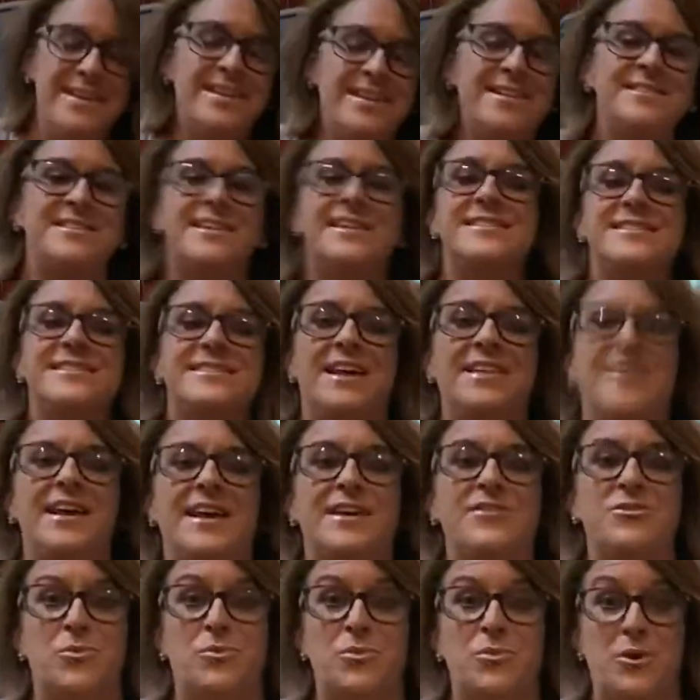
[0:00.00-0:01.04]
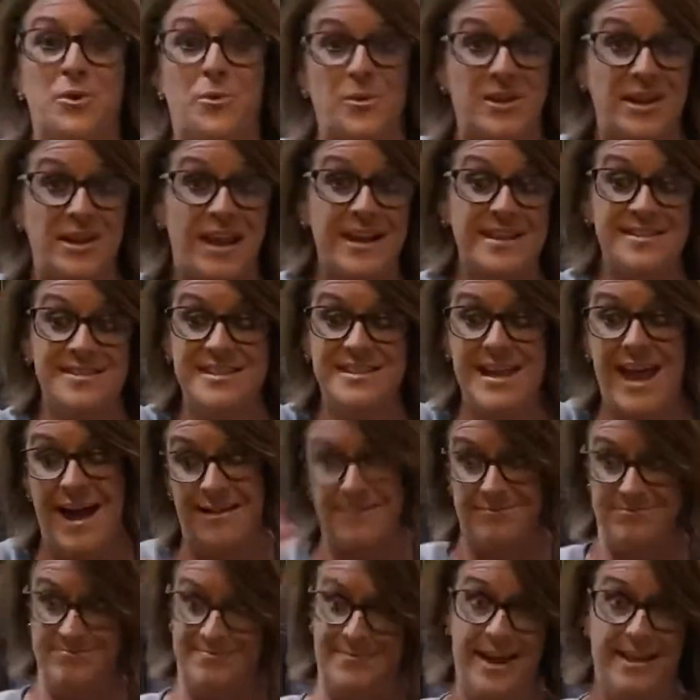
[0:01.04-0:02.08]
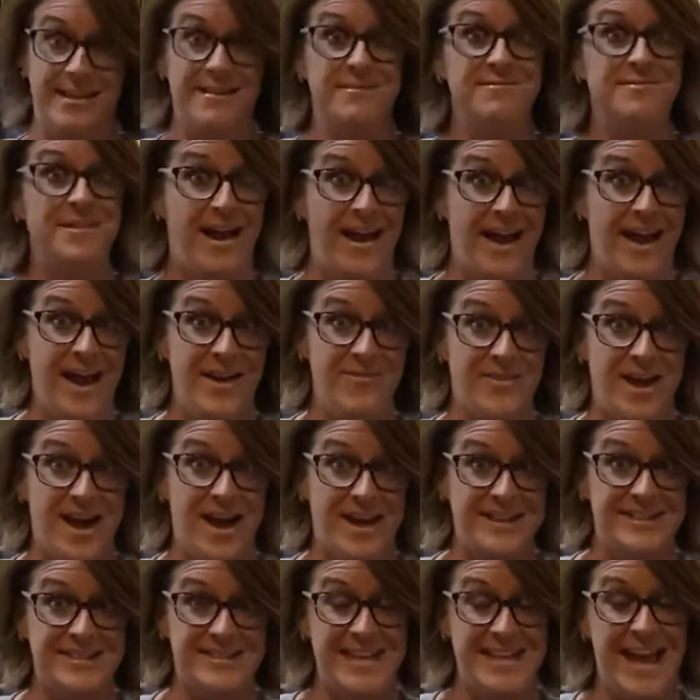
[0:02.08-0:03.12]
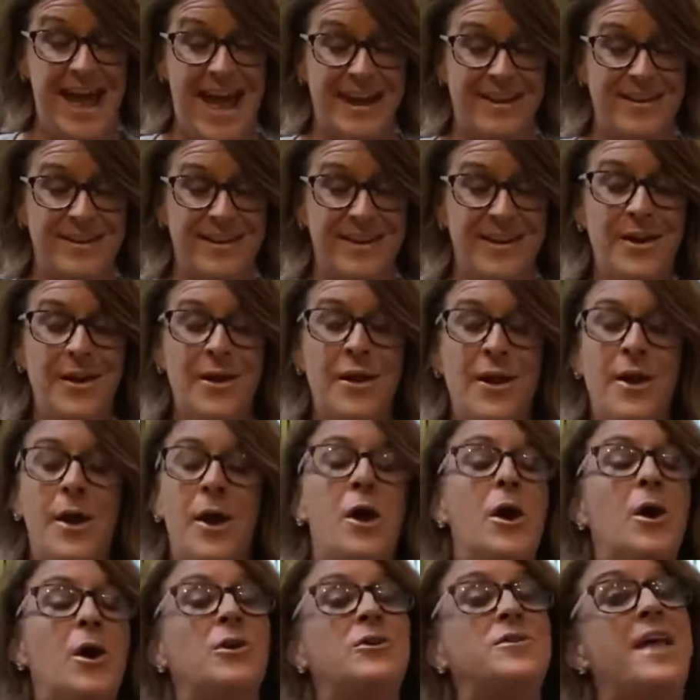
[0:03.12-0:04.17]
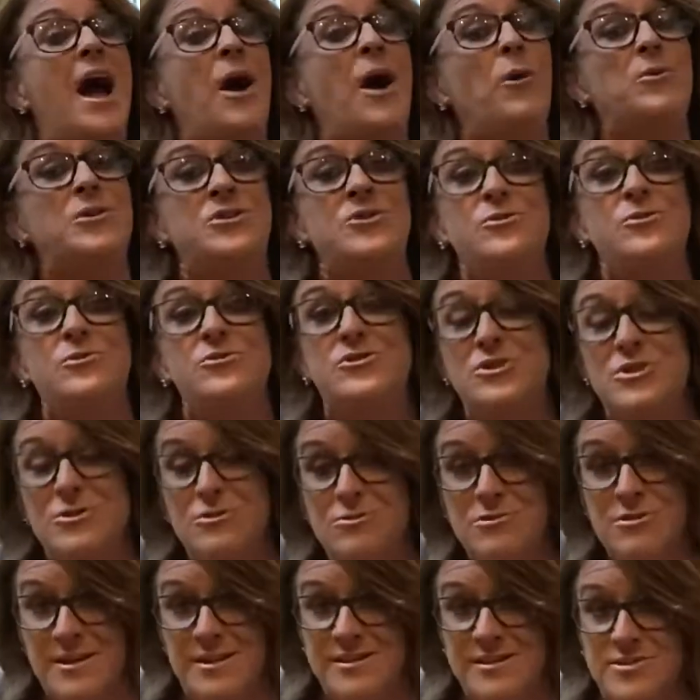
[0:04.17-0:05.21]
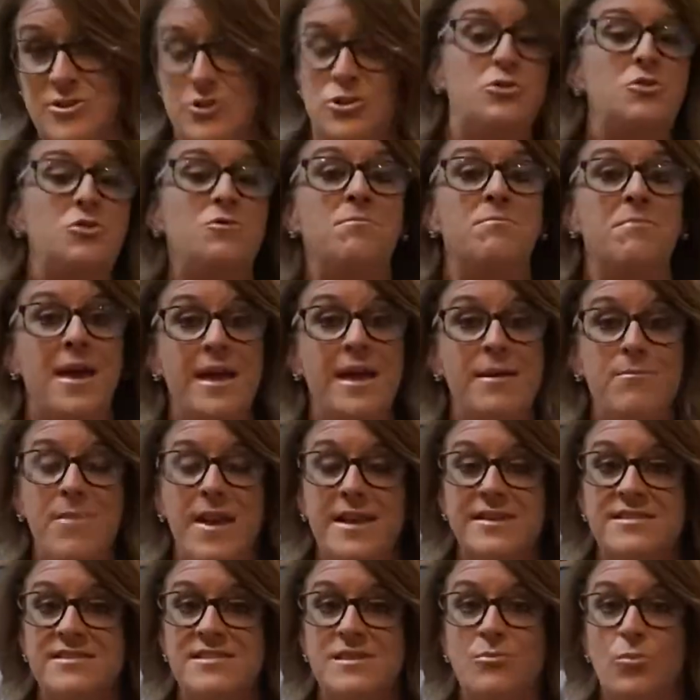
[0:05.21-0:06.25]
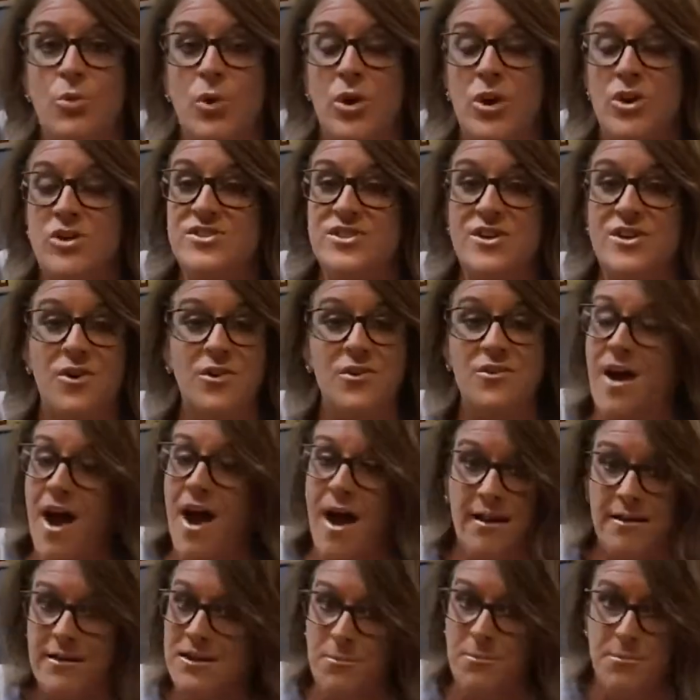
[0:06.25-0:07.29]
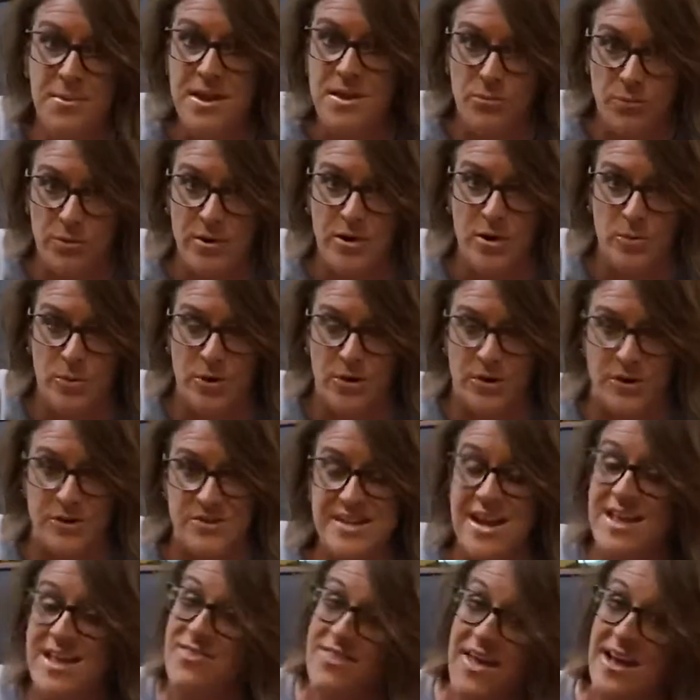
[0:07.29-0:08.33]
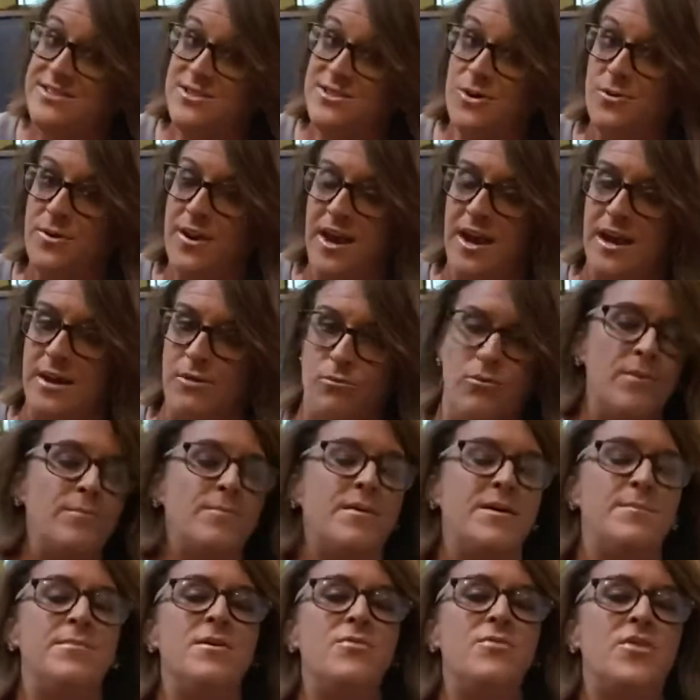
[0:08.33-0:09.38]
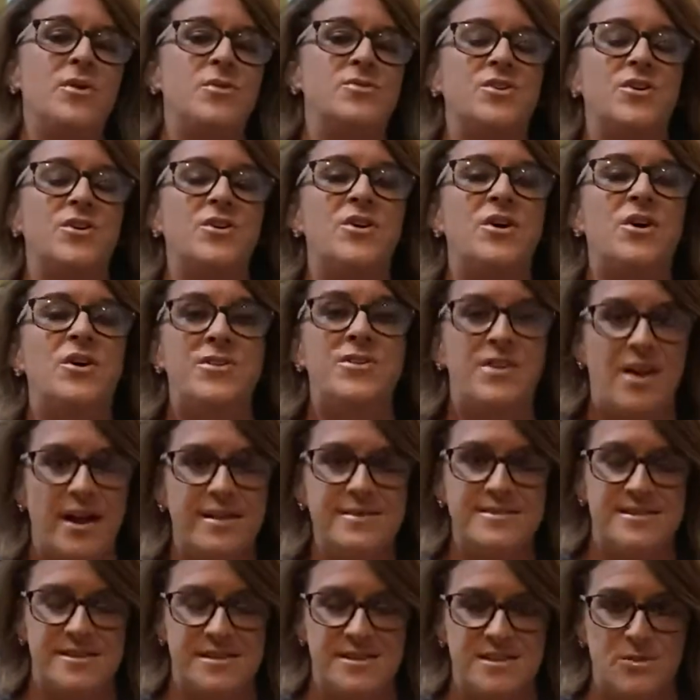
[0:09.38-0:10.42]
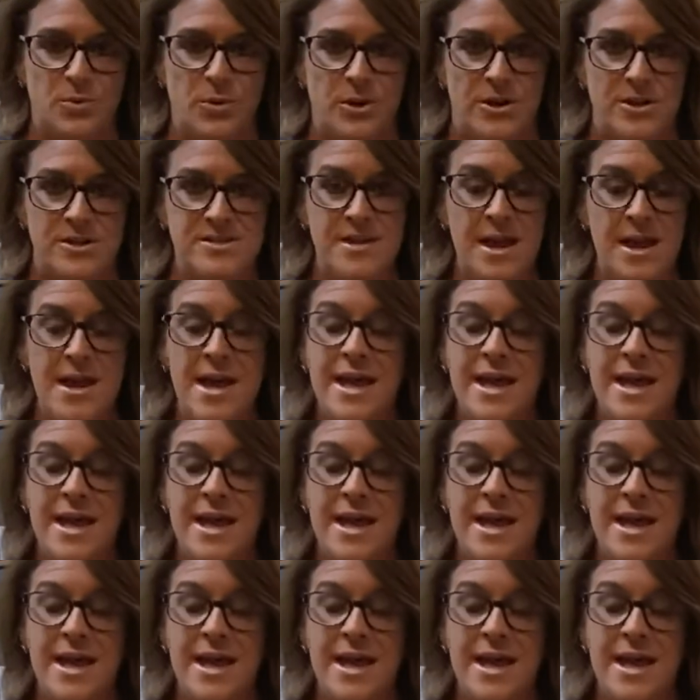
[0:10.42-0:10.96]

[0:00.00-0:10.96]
It does sound like the real word, like sack, like I've got a sack. Now, when you do this, you may make some words that are not going to be real words, and that's okay. Remember, those are called nonsense words.